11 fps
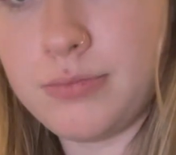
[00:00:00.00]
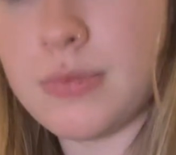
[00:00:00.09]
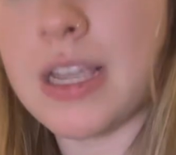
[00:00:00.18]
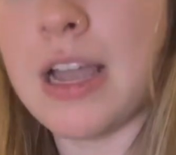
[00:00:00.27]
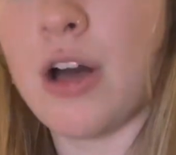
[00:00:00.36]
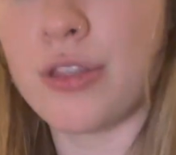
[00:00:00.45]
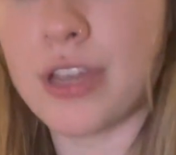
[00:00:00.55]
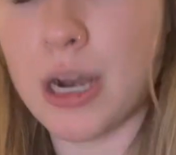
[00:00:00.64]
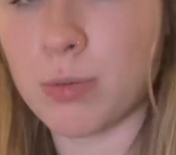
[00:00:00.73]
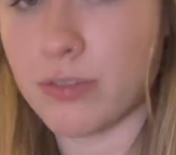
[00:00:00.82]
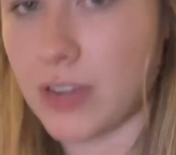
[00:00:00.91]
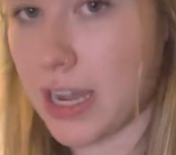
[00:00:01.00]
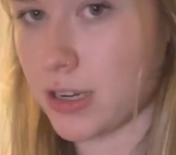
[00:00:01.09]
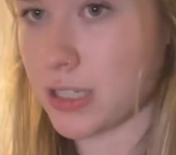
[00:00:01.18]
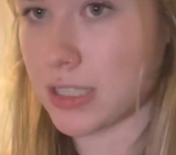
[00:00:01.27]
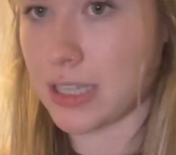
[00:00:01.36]
Healthcare
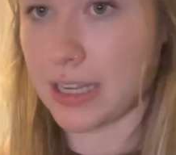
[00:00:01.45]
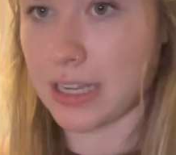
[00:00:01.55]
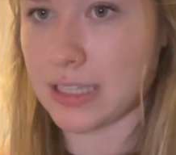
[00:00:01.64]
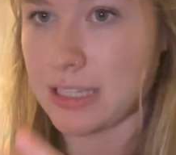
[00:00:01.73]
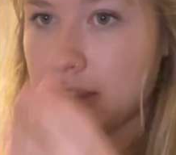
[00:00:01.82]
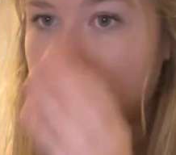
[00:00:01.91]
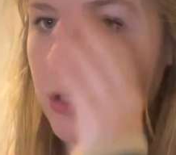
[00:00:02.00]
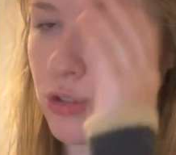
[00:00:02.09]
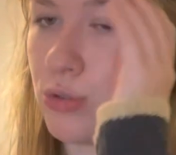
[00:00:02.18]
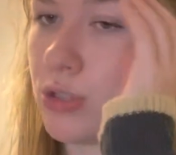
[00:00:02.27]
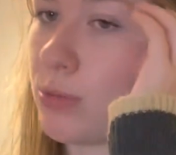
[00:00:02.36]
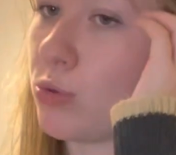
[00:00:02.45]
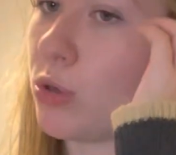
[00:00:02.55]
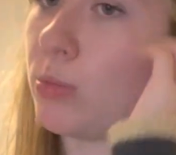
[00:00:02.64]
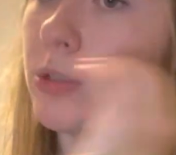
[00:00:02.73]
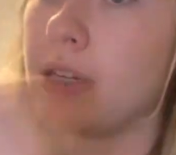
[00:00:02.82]
providers, like I said, they choose an
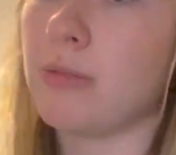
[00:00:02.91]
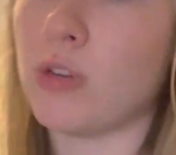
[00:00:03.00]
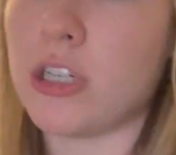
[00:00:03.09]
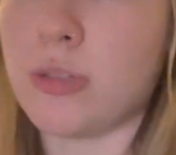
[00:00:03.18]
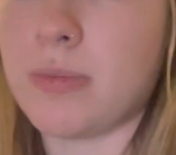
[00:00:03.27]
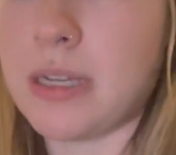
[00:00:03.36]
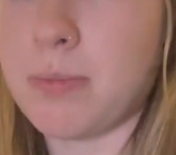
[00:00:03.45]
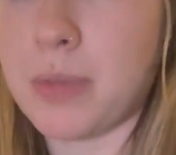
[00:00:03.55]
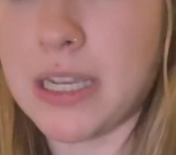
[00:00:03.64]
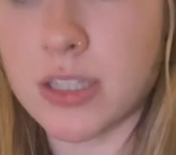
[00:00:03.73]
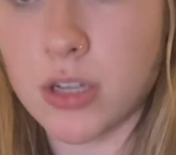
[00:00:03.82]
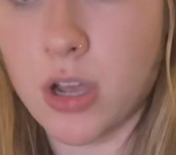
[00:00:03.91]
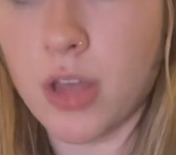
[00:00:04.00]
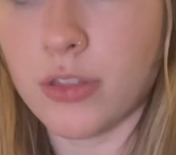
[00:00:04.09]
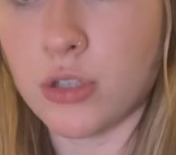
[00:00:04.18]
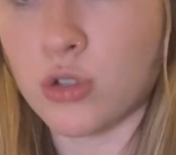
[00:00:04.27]
appropriate regimen based
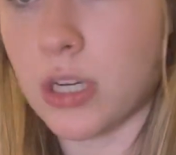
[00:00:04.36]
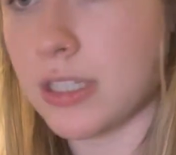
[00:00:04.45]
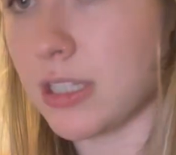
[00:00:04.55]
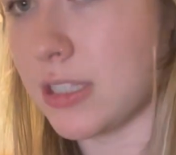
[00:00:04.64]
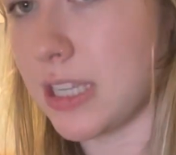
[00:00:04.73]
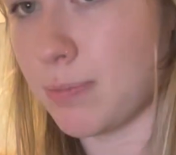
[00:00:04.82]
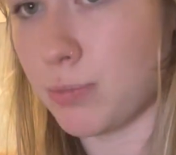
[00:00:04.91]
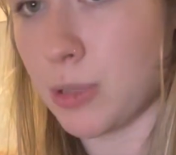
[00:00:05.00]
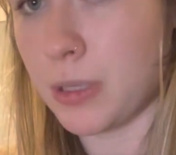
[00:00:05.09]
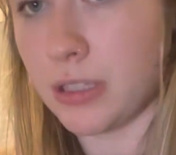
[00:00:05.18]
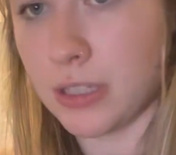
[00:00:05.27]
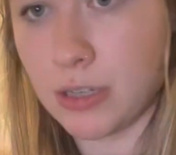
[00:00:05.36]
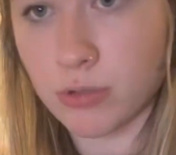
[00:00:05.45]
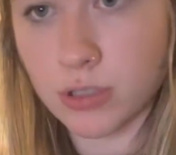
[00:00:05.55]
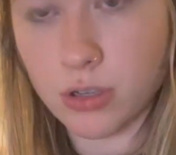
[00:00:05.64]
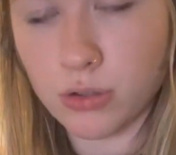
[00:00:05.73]
on the drug susceptibility
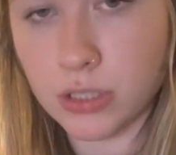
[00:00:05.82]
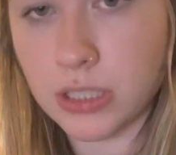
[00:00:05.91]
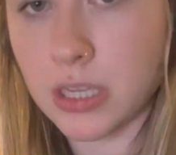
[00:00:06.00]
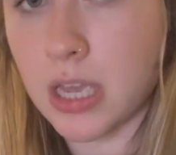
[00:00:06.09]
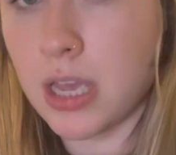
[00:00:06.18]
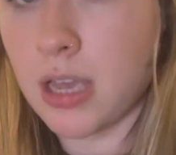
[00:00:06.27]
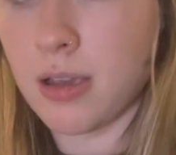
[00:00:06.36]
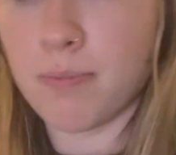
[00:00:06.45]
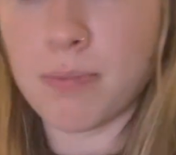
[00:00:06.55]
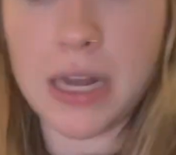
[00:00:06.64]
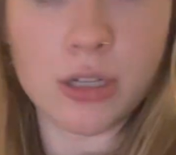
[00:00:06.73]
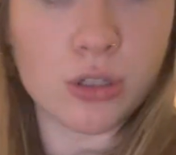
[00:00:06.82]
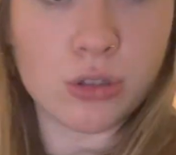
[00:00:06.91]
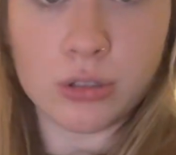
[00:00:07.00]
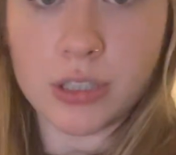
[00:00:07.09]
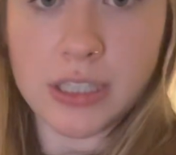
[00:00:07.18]
results,
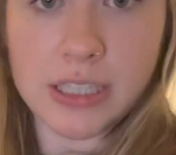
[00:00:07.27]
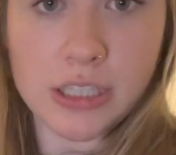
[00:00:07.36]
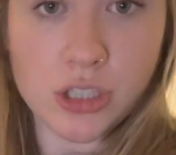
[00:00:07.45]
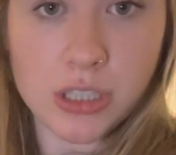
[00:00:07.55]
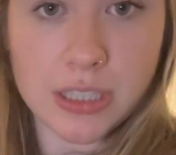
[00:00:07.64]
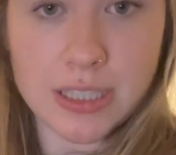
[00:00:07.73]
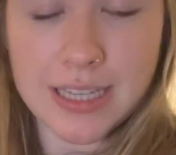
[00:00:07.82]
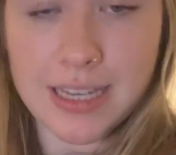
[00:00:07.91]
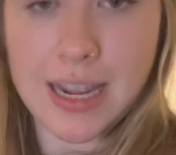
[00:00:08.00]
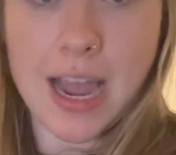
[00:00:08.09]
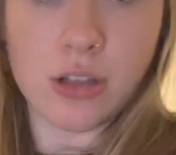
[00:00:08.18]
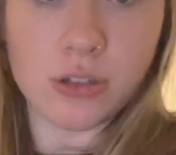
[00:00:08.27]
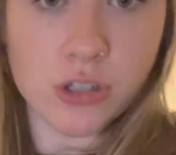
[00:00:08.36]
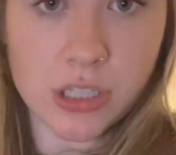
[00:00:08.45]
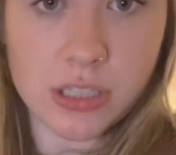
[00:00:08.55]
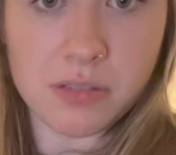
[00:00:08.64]
medical conditions, and
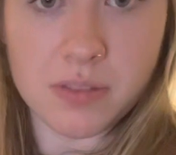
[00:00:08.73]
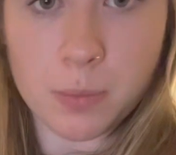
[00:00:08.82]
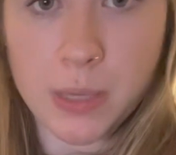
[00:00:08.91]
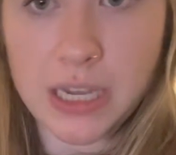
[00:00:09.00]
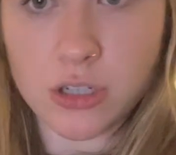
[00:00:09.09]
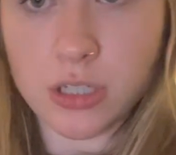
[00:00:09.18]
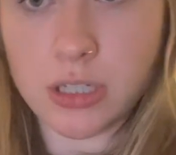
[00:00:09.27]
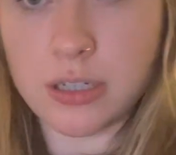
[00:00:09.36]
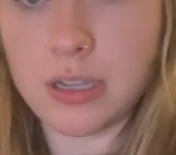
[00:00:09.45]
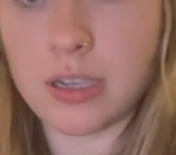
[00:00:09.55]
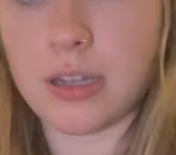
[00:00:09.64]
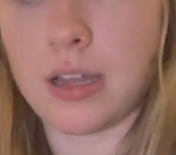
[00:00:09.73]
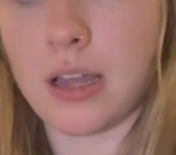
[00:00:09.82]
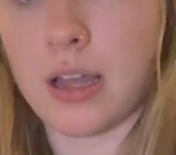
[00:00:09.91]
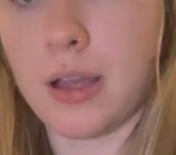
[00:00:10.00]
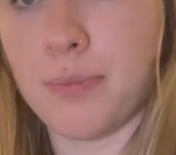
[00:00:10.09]
allergies of the patient.
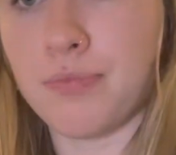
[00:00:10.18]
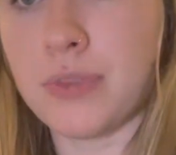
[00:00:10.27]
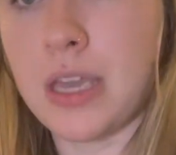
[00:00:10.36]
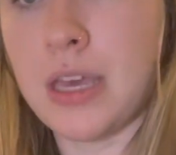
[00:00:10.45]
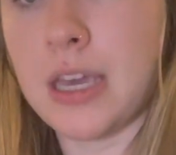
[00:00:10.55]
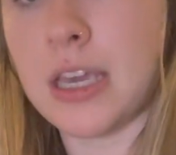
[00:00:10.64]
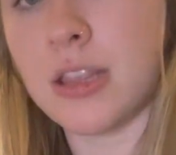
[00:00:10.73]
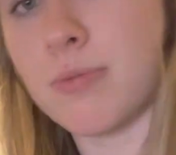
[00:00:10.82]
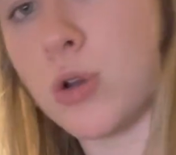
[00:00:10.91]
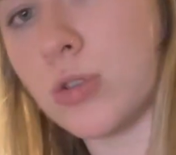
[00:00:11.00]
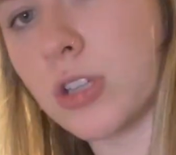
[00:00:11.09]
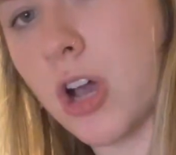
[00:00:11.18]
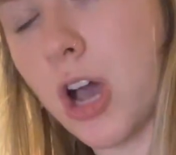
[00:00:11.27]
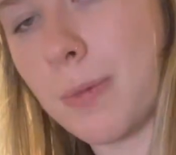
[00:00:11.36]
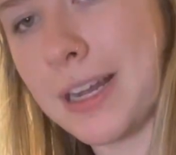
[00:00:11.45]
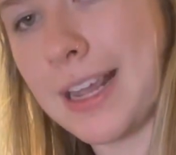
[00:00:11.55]
And the most
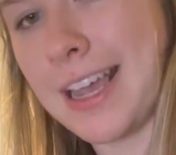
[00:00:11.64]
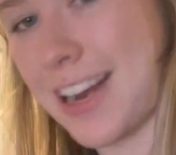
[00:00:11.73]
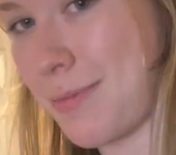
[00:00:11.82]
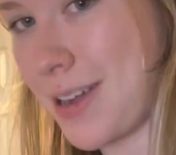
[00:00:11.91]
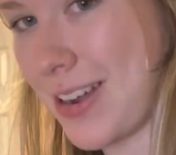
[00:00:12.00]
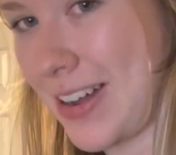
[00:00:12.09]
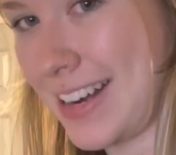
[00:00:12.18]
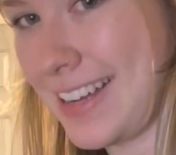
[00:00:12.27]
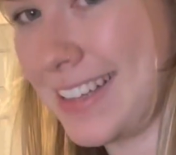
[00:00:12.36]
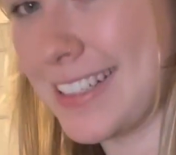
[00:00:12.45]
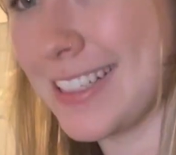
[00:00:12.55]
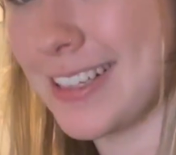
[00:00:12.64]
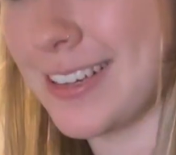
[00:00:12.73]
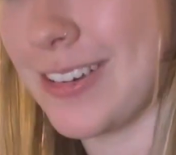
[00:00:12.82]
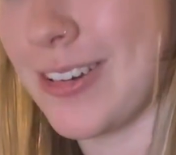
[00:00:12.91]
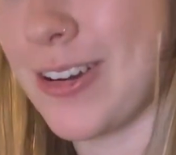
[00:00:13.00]
common antibiotics
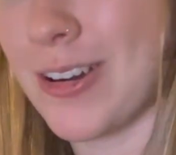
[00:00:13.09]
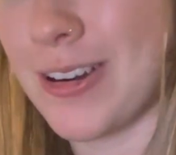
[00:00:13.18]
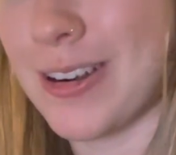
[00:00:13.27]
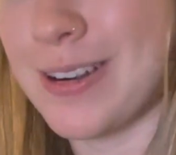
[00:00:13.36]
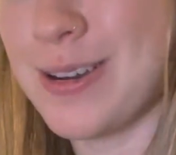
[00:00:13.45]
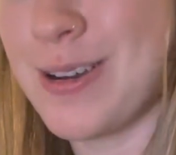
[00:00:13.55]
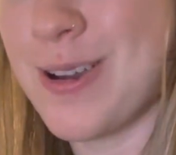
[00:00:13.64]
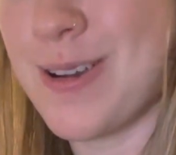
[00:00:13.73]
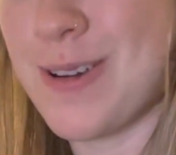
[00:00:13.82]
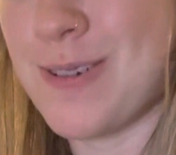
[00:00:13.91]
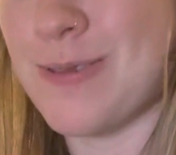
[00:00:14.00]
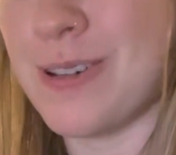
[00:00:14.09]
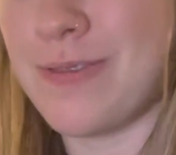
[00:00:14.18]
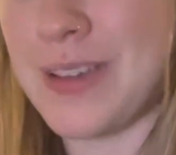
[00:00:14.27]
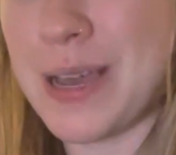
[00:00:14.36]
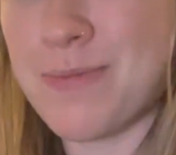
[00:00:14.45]
are
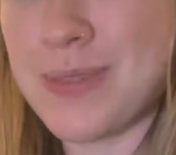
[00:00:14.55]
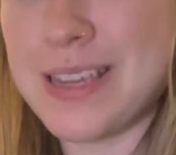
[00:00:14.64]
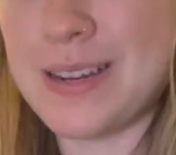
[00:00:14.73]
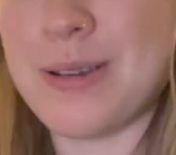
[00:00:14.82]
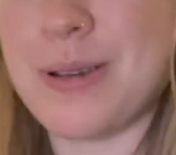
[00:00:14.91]
rifampin,